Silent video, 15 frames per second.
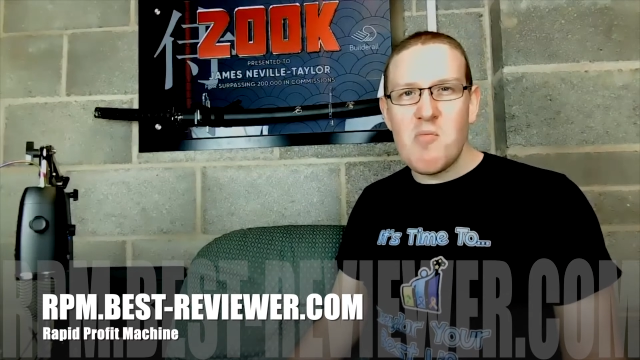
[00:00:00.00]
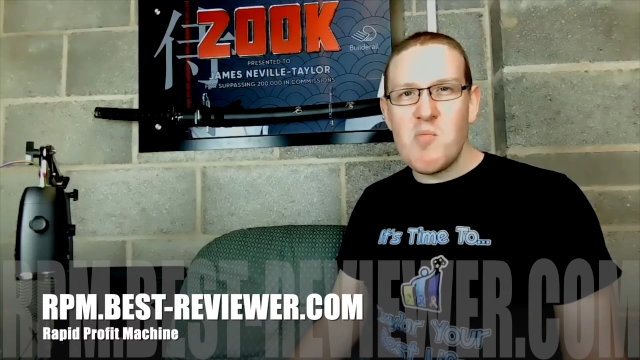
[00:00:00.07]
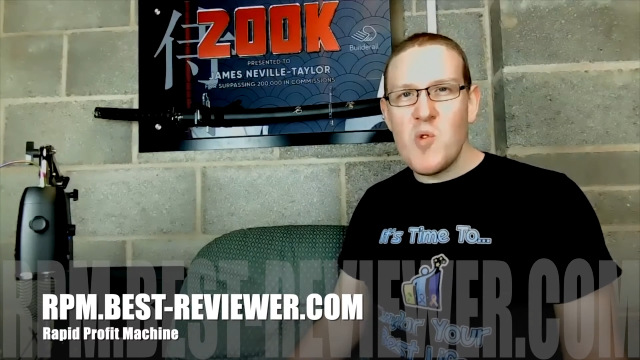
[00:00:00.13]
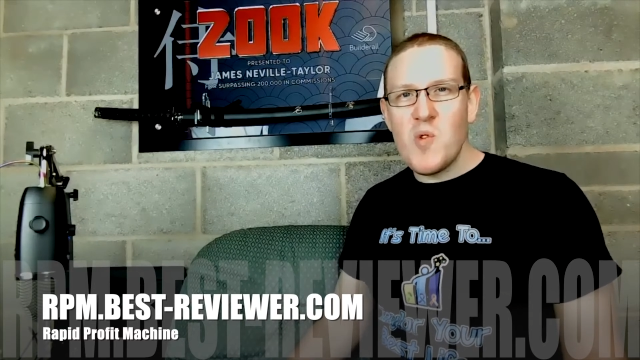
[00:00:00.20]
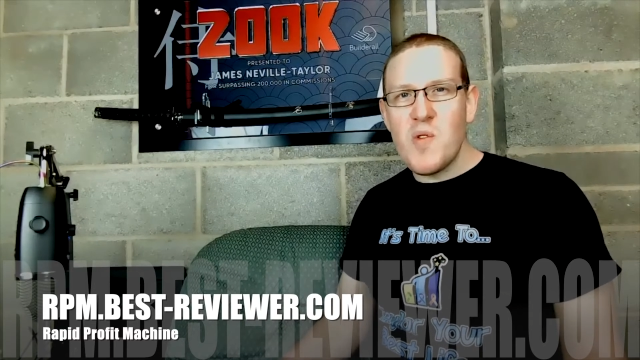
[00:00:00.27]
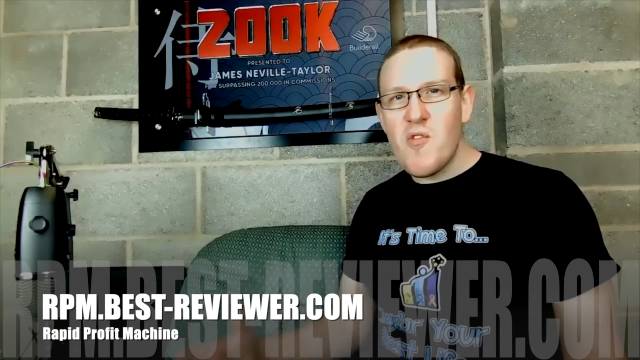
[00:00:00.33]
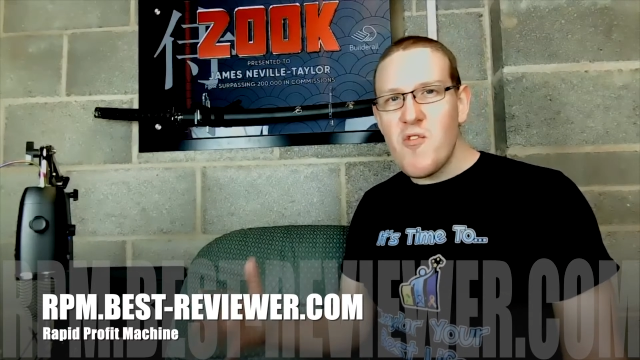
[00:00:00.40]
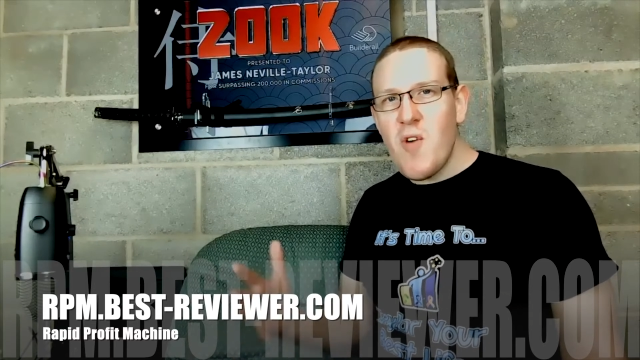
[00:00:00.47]
More
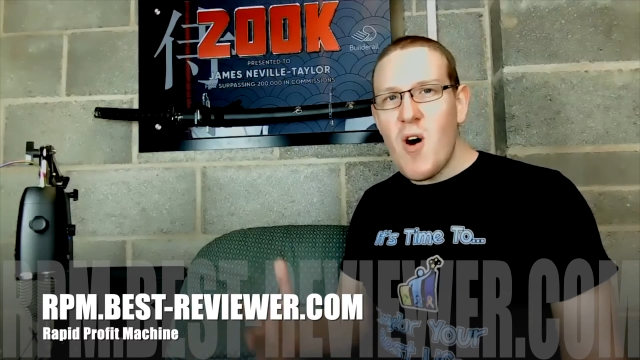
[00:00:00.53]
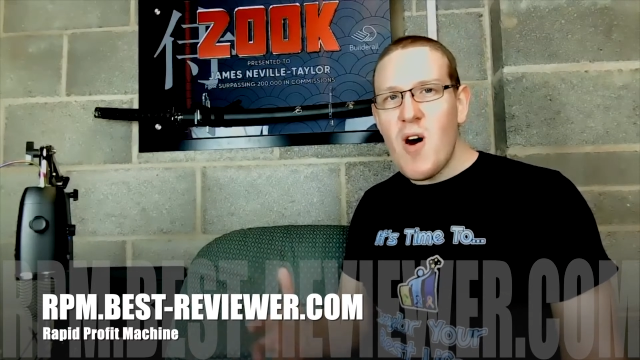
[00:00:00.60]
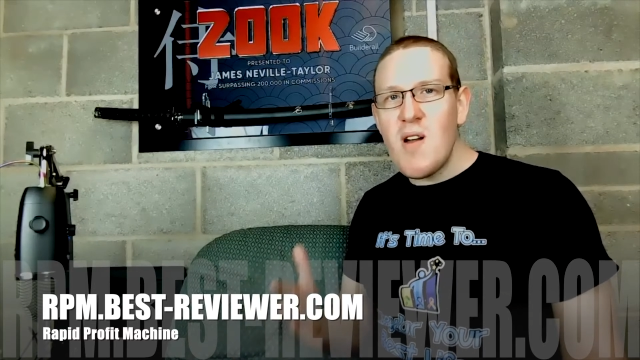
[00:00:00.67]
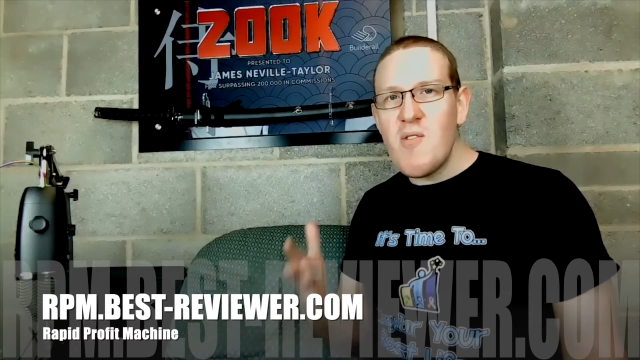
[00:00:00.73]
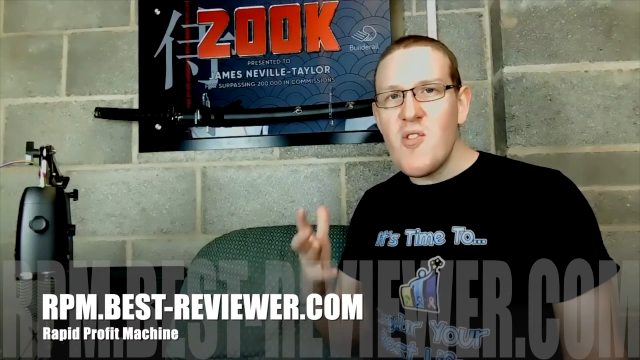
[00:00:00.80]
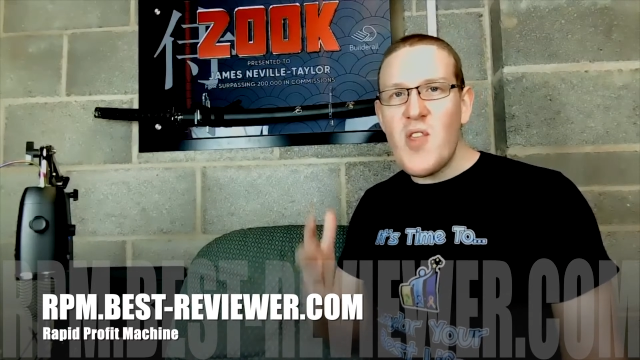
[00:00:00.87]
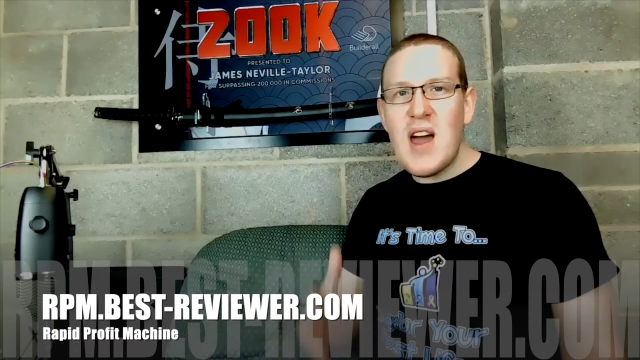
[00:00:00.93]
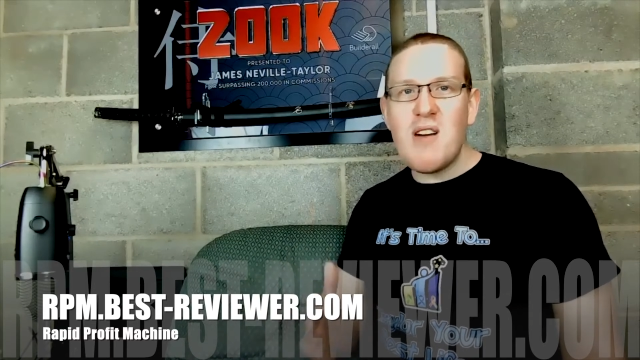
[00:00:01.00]
than
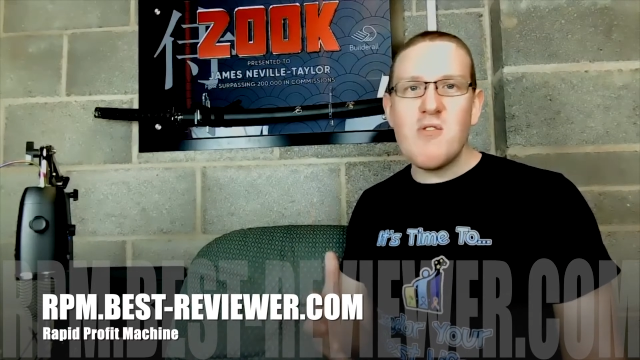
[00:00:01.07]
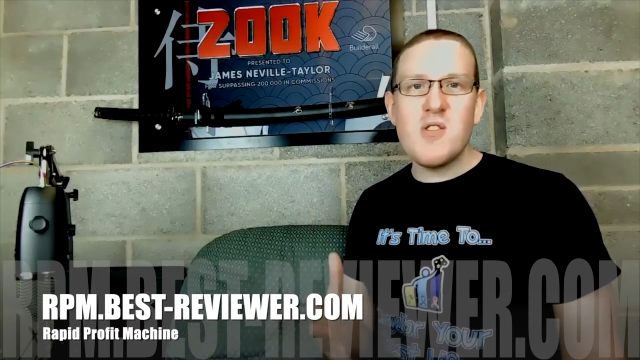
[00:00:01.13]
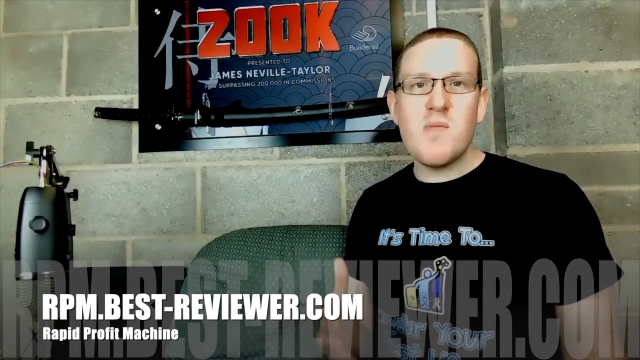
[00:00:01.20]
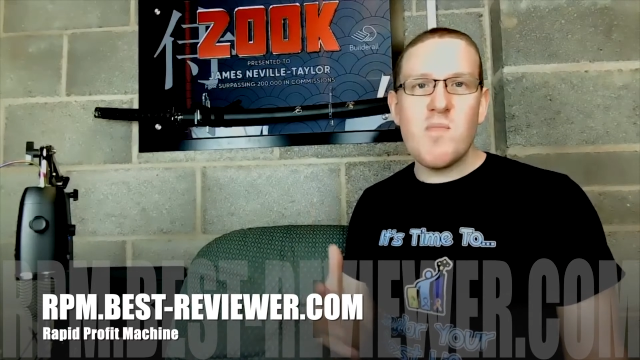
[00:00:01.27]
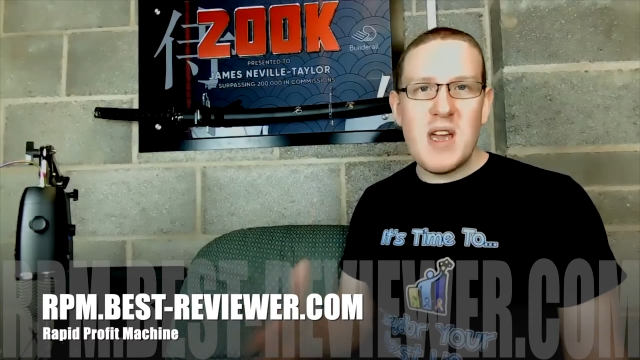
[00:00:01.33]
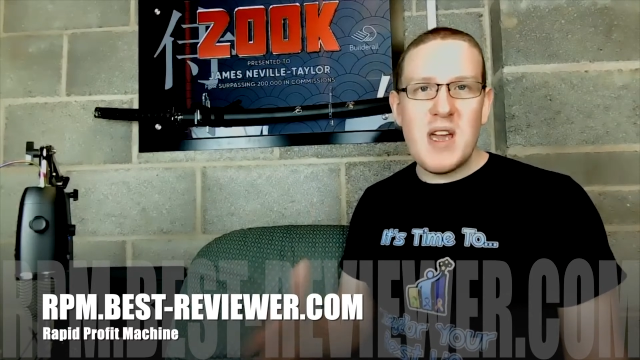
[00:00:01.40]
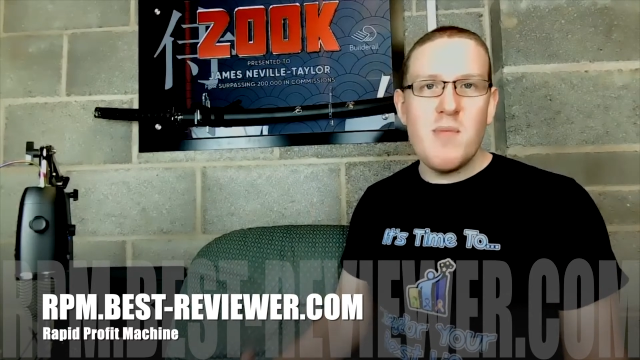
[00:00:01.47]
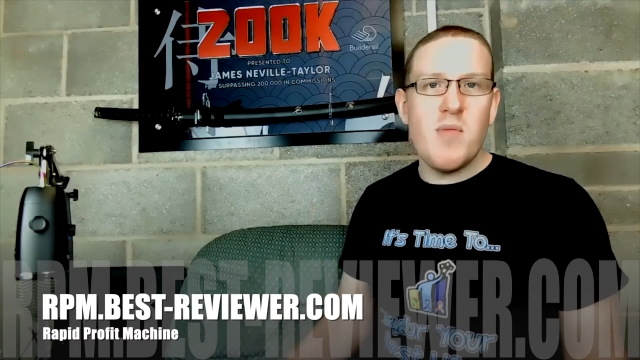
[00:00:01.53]

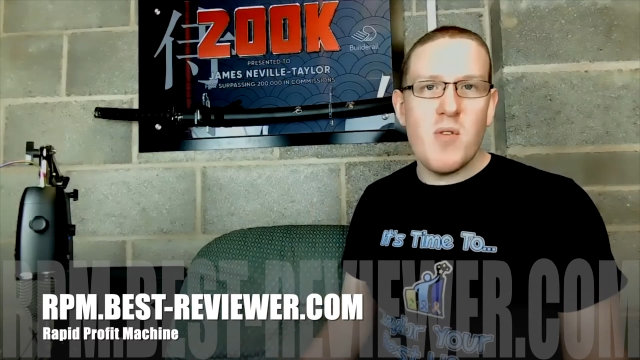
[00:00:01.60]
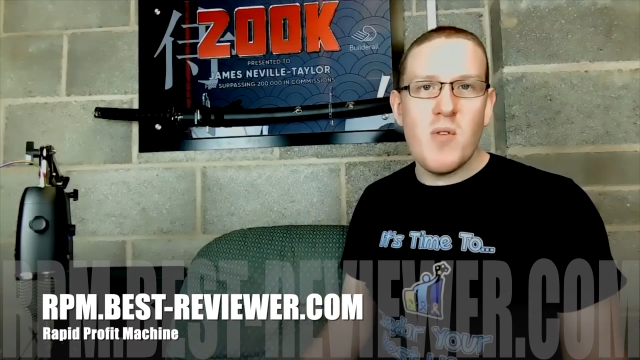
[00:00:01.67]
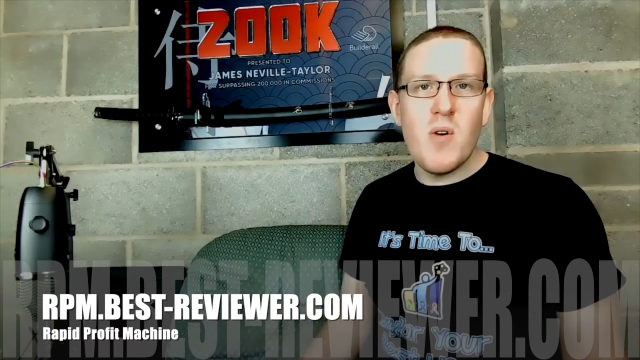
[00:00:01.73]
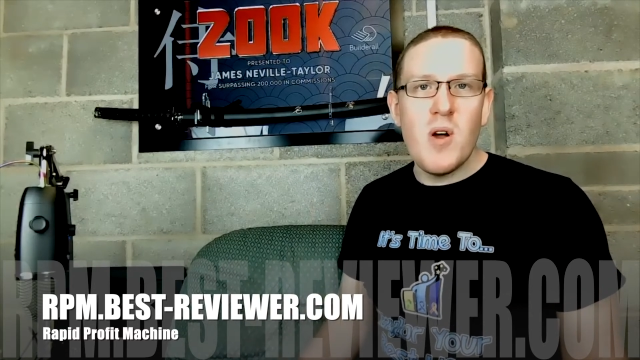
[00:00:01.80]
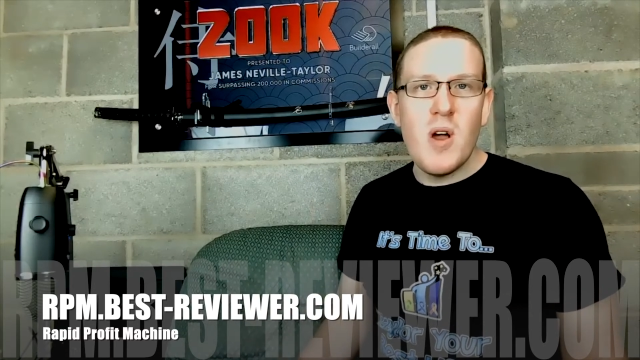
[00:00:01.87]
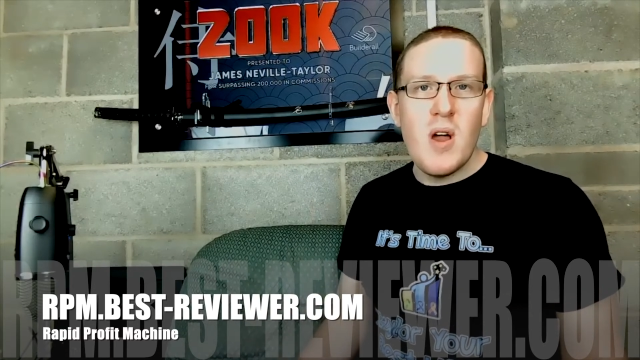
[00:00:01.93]
5,000 people